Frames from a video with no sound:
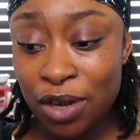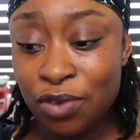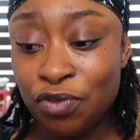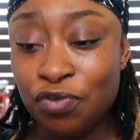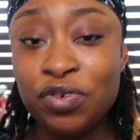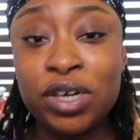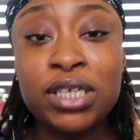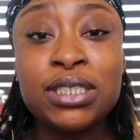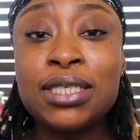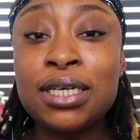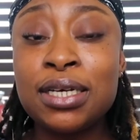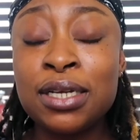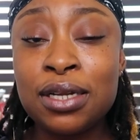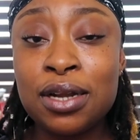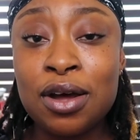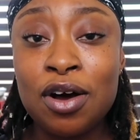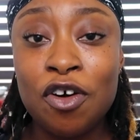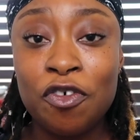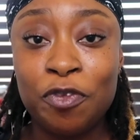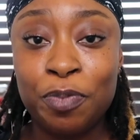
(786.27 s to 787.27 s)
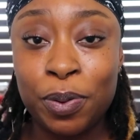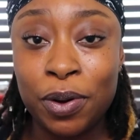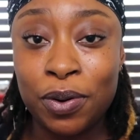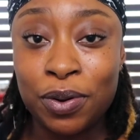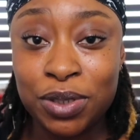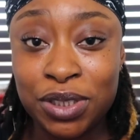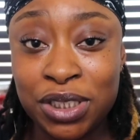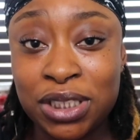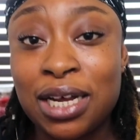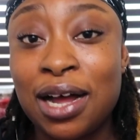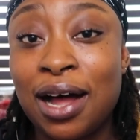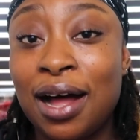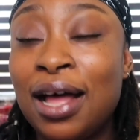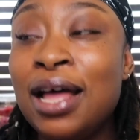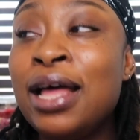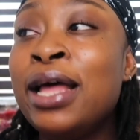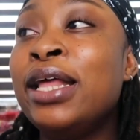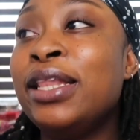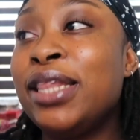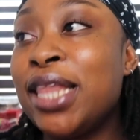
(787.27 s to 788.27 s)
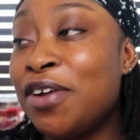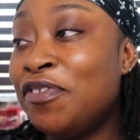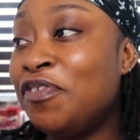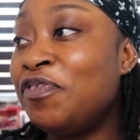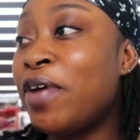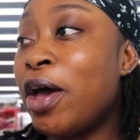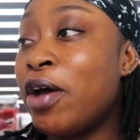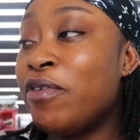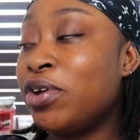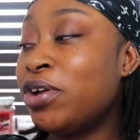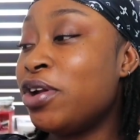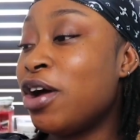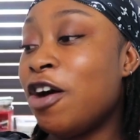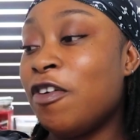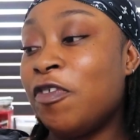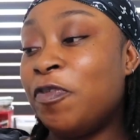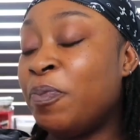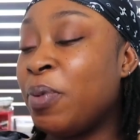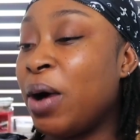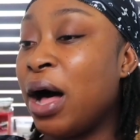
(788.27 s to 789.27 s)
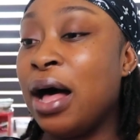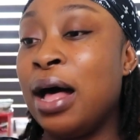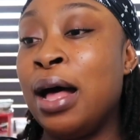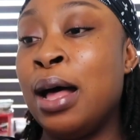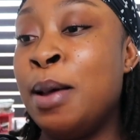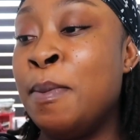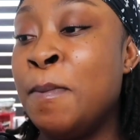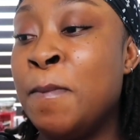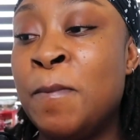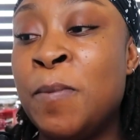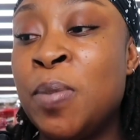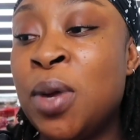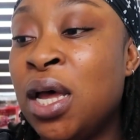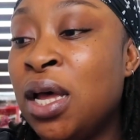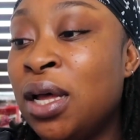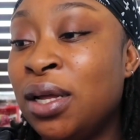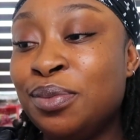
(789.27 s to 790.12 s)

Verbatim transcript: ridden of porsha then fair enough but um